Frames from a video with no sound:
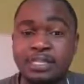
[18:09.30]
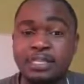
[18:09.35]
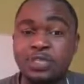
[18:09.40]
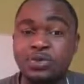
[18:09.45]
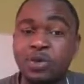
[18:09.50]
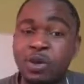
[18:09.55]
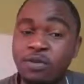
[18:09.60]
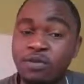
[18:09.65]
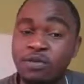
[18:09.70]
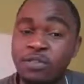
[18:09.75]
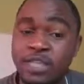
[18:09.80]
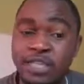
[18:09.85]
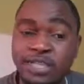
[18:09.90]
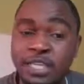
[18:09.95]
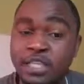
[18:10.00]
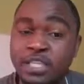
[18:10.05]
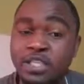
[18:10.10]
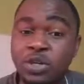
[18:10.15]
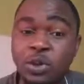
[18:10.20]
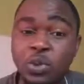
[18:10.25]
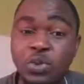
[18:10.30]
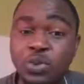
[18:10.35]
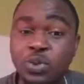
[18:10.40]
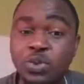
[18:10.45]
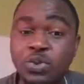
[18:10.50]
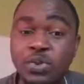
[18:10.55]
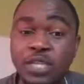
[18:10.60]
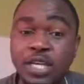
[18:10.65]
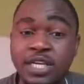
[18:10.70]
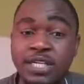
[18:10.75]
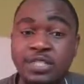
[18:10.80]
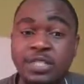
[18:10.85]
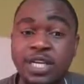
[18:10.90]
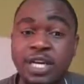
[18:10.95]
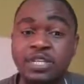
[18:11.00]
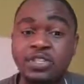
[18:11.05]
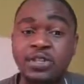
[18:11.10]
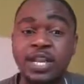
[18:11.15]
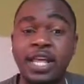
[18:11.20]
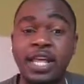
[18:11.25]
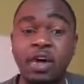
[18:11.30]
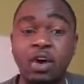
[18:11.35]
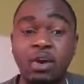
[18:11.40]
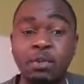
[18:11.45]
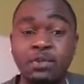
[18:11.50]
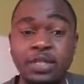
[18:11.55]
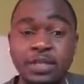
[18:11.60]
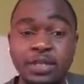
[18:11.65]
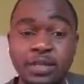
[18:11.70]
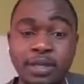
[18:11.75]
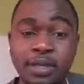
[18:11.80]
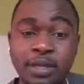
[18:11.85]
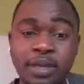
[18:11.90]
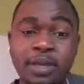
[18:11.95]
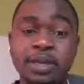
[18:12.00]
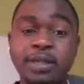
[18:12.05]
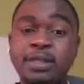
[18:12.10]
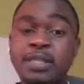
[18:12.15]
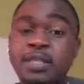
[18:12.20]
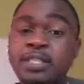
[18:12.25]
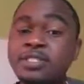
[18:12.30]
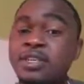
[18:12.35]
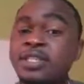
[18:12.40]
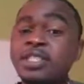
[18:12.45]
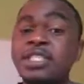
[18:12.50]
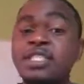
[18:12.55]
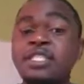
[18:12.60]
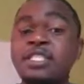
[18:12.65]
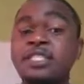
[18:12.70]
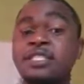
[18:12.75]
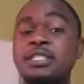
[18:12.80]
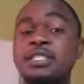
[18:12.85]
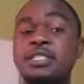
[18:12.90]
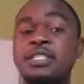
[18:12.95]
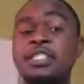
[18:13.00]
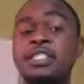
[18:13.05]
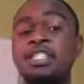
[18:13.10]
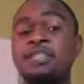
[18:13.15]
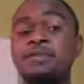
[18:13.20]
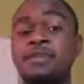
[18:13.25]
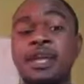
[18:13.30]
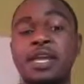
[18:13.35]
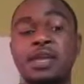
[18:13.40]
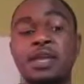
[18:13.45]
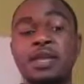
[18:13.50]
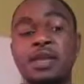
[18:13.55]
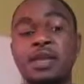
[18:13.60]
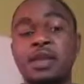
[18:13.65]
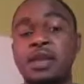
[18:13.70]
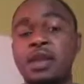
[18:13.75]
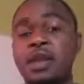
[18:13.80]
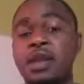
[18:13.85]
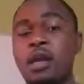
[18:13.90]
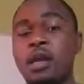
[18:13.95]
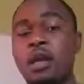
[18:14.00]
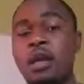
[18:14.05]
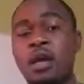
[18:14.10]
one of the essential tools that has actually helped in the strategic decision making.